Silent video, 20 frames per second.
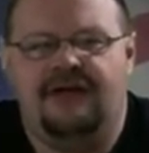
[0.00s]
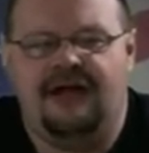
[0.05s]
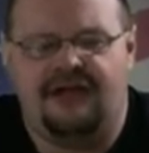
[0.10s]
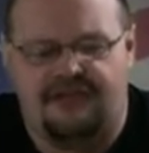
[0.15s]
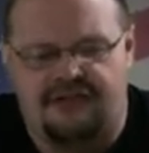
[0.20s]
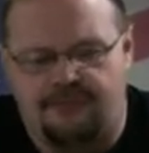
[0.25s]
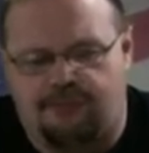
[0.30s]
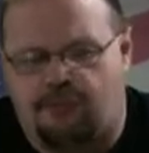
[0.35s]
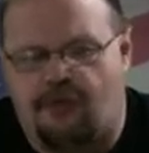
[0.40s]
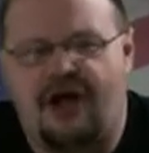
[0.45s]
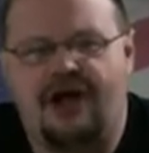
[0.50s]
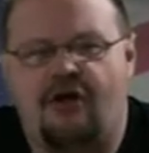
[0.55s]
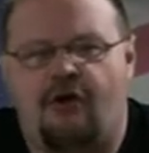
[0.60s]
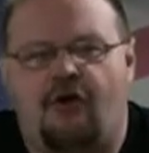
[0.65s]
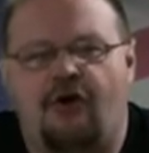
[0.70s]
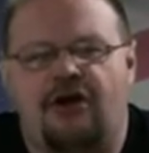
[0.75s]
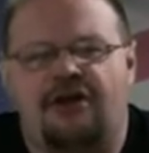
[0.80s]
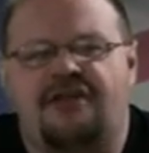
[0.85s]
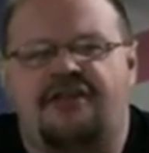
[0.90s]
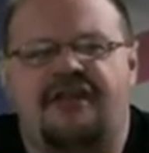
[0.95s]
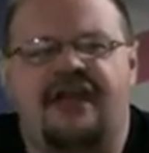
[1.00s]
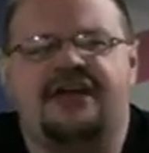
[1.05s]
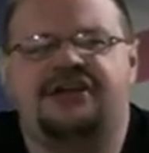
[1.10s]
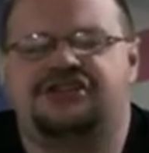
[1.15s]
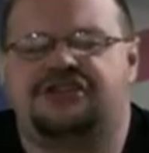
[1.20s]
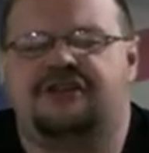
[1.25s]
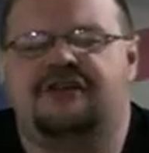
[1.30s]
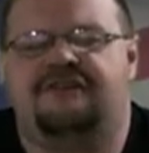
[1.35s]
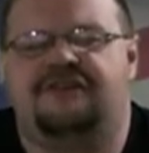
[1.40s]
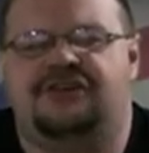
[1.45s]
It's a
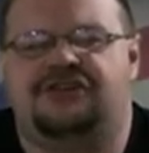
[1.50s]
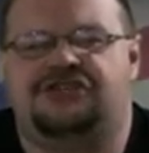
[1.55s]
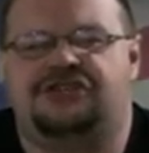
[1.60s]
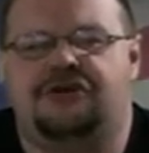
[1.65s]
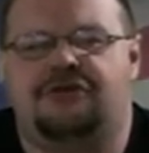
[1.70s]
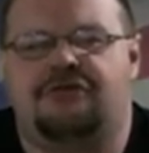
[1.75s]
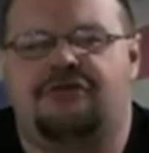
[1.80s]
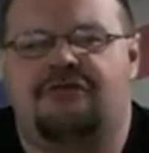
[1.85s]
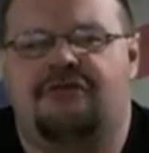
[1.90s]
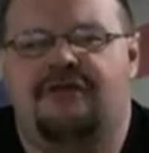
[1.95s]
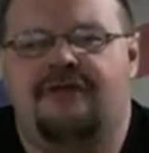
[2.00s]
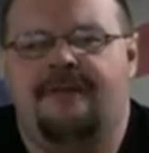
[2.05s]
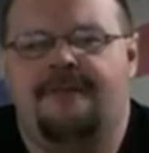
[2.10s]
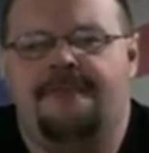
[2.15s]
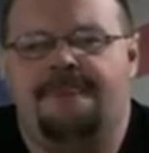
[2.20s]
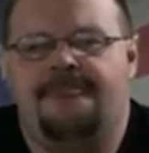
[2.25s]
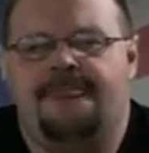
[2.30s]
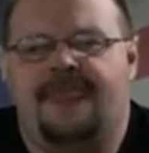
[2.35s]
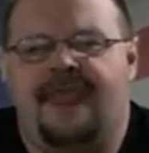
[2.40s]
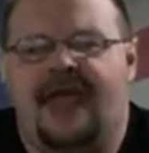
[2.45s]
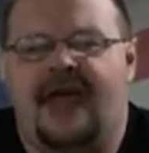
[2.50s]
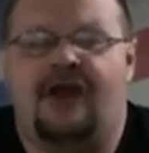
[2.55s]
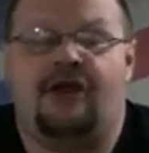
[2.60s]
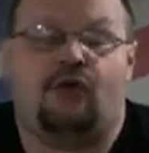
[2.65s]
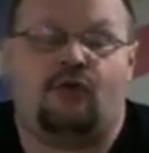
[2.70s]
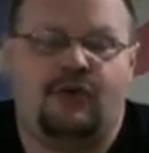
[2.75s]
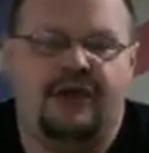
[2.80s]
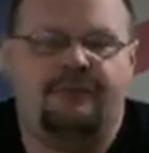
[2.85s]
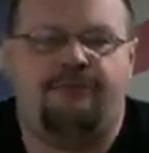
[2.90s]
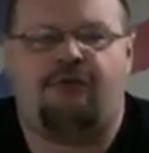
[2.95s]
prioritization of issues and
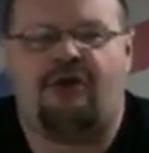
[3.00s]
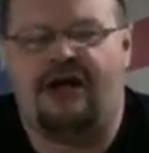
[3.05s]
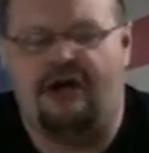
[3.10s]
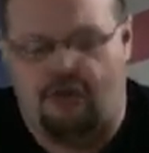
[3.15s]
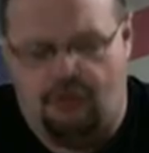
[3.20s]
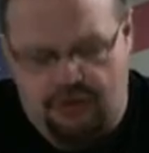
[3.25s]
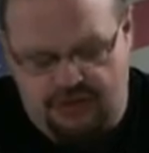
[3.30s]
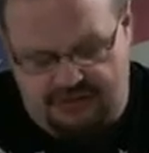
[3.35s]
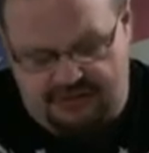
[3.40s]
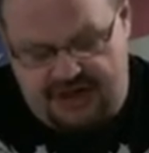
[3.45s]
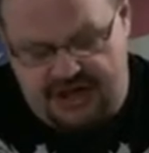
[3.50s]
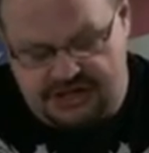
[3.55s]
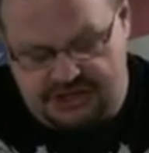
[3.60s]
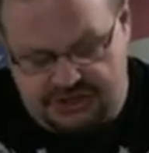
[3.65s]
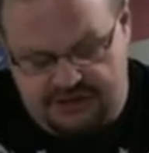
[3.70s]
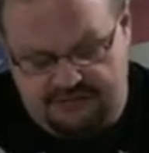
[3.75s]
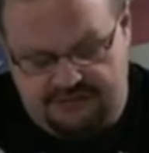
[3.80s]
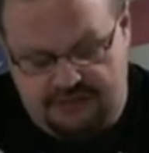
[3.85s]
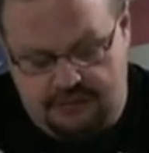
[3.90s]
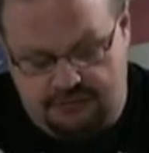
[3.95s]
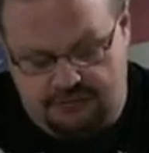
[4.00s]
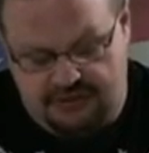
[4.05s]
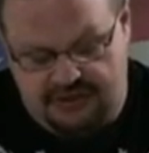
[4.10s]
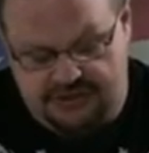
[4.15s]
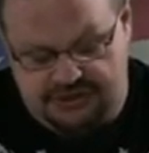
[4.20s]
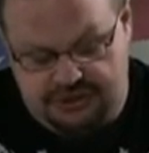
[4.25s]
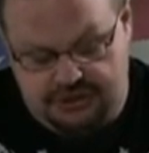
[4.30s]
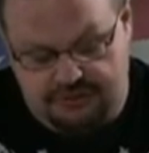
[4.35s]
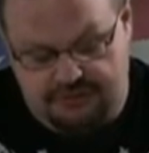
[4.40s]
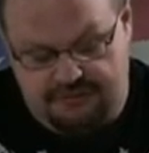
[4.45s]
a reprioritization of those
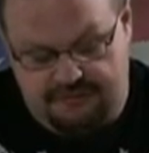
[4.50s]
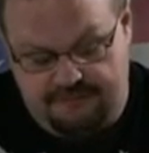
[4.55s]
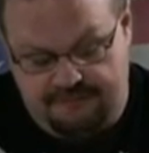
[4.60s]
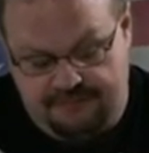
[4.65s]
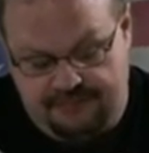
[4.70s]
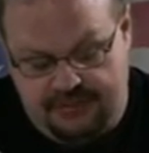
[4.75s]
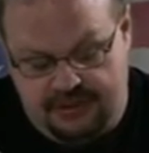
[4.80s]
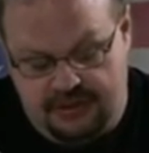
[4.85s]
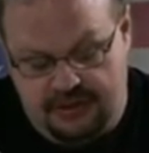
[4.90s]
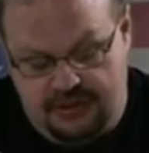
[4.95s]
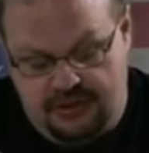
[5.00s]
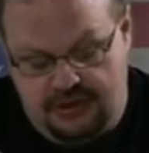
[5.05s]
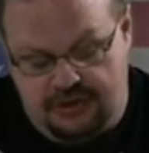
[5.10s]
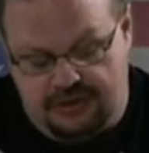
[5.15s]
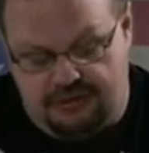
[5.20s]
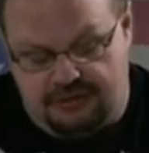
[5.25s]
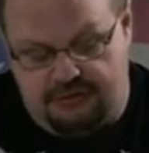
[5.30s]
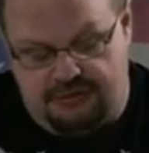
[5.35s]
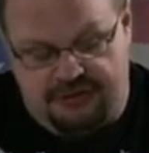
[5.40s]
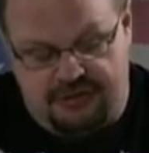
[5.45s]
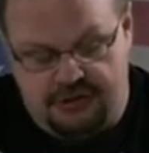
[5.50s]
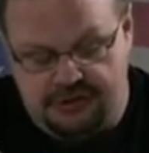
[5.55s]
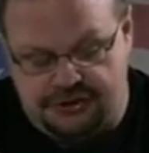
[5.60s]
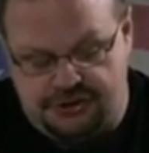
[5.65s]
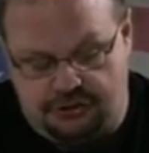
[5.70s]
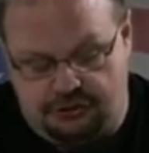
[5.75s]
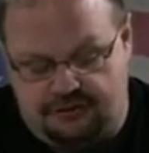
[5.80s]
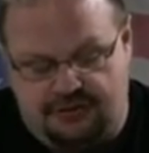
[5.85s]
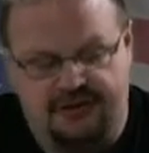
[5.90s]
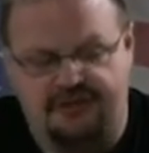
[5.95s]
issues. So
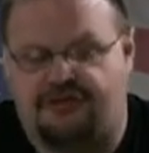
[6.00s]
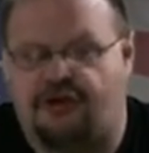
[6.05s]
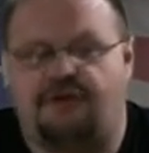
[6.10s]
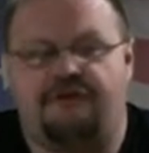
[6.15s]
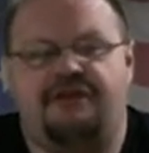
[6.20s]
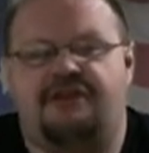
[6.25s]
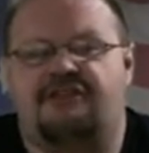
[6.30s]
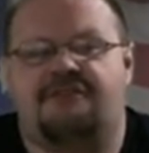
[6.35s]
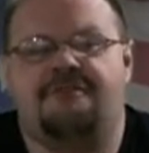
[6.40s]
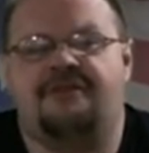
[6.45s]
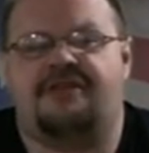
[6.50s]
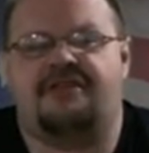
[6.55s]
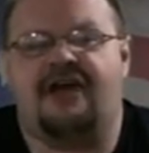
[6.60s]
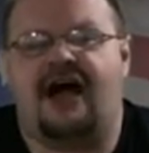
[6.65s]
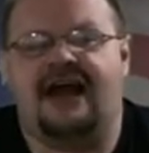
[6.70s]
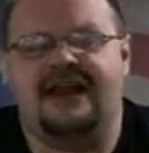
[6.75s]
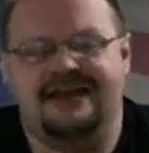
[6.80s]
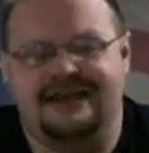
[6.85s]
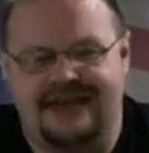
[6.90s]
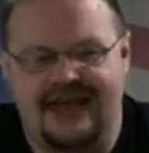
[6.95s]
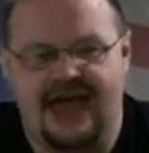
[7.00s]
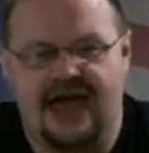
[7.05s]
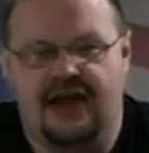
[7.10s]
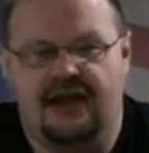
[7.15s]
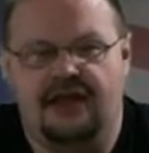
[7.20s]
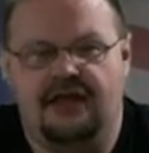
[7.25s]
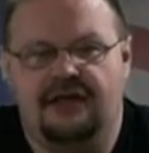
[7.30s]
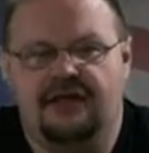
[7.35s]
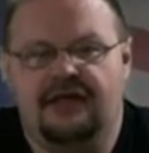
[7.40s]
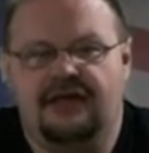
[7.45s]
social conservatism is not
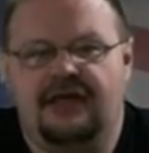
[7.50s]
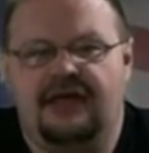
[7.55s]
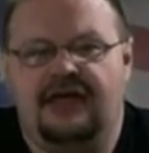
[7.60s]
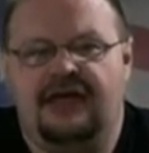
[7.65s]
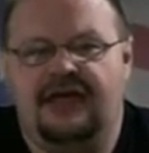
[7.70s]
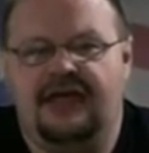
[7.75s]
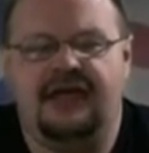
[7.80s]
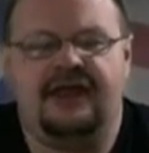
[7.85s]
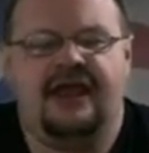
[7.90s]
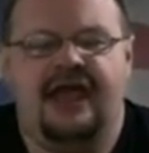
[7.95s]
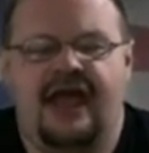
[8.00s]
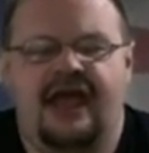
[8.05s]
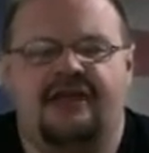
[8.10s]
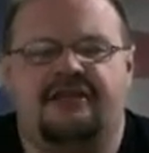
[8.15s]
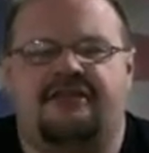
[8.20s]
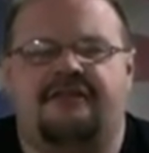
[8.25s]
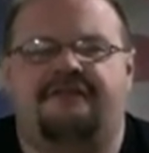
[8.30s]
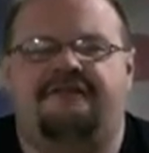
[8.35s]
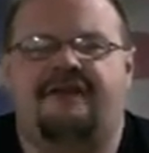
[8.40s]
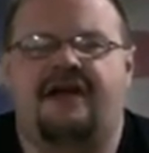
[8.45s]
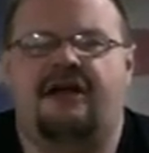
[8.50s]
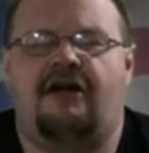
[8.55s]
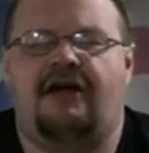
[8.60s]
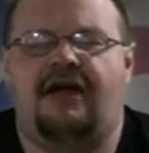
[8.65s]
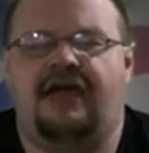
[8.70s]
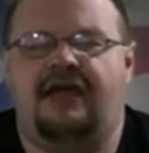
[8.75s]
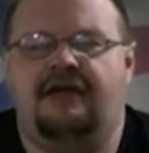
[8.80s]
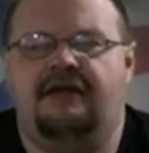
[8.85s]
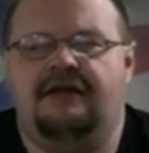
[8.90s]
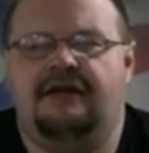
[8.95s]
dead. It has a
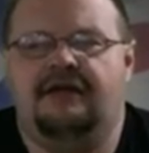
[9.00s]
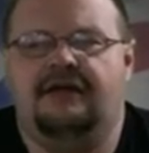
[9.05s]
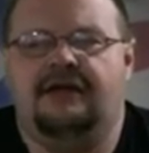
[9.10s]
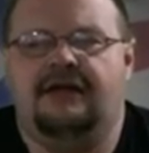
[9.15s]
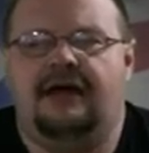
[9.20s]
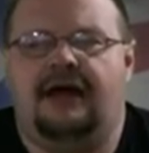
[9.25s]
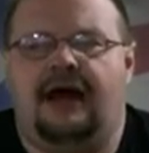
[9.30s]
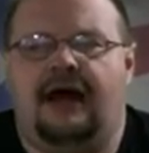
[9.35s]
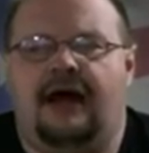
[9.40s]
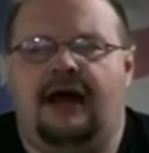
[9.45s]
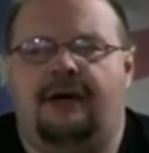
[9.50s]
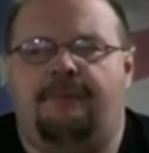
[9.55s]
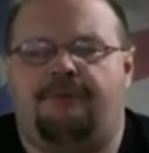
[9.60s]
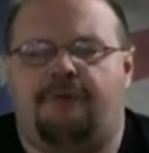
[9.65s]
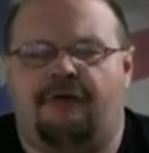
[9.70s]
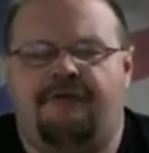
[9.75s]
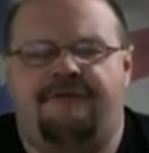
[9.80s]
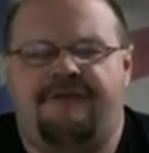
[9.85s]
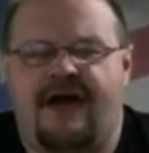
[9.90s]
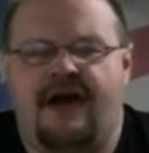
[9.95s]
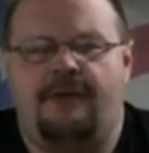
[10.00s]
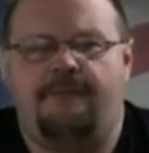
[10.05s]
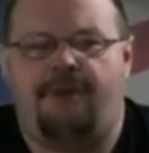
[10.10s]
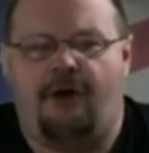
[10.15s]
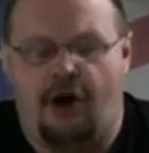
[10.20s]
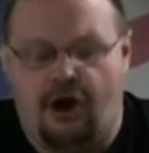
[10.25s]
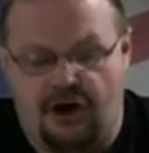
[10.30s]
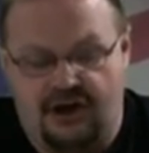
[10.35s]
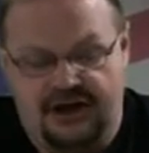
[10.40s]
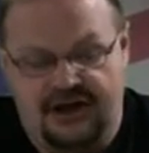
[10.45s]
very
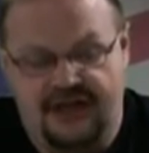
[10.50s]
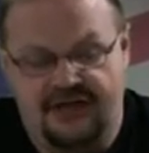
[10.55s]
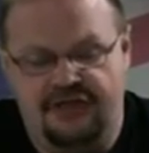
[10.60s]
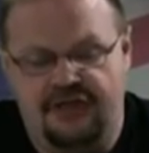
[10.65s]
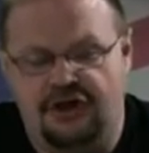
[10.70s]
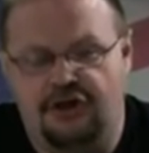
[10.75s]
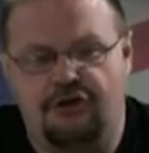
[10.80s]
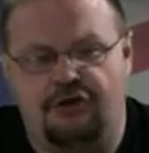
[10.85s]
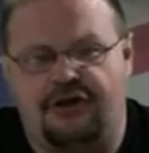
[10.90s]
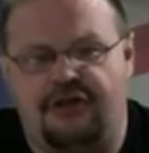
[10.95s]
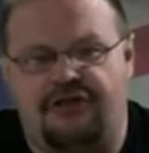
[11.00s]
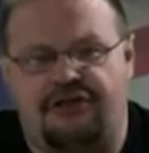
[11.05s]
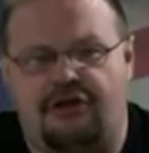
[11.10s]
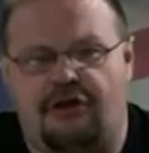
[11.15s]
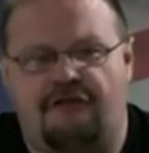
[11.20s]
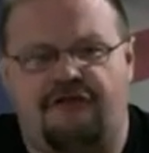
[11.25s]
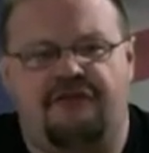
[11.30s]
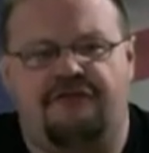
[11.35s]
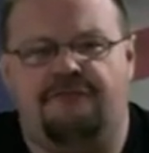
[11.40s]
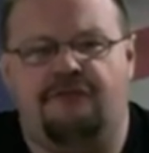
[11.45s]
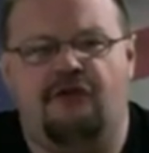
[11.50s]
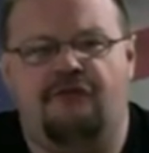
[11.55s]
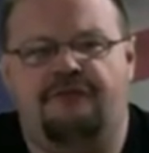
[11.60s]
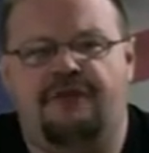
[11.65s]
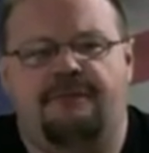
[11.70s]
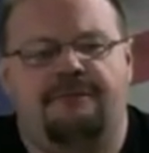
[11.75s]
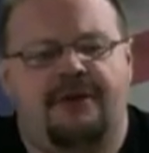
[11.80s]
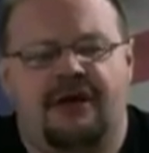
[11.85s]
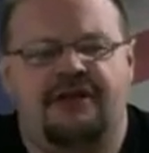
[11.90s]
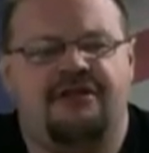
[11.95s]
profound part in the new conservative
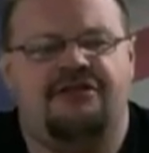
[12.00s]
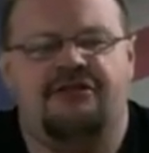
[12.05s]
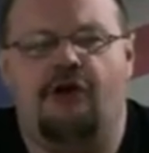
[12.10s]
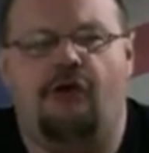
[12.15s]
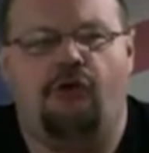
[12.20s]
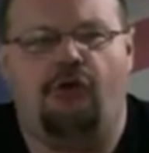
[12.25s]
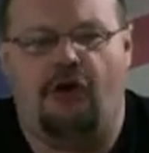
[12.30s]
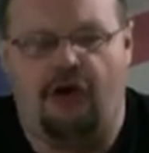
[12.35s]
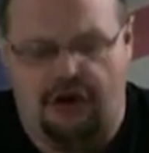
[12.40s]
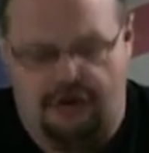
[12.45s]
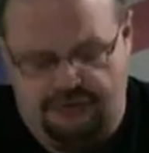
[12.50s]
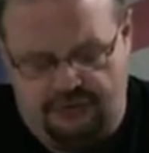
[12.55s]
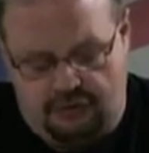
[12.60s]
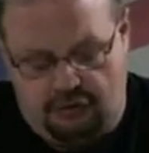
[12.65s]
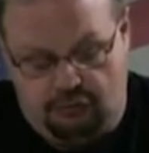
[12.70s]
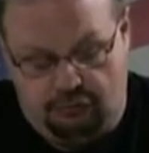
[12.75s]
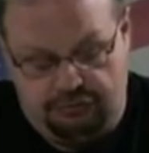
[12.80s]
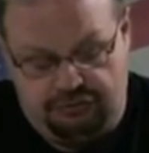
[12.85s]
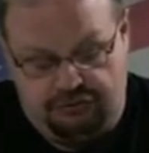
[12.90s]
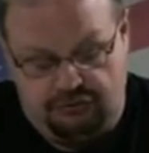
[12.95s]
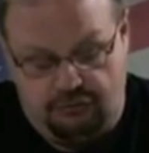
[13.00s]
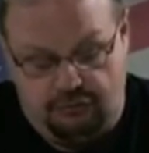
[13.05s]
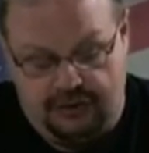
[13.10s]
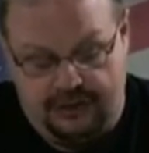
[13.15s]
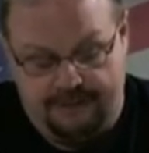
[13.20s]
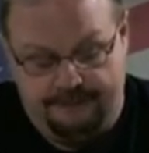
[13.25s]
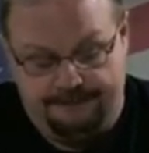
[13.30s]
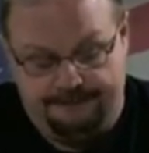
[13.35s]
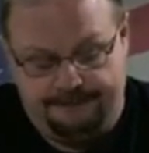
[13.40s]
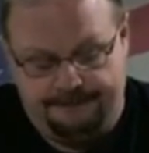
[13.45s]
movement, but it's no longer the whole story.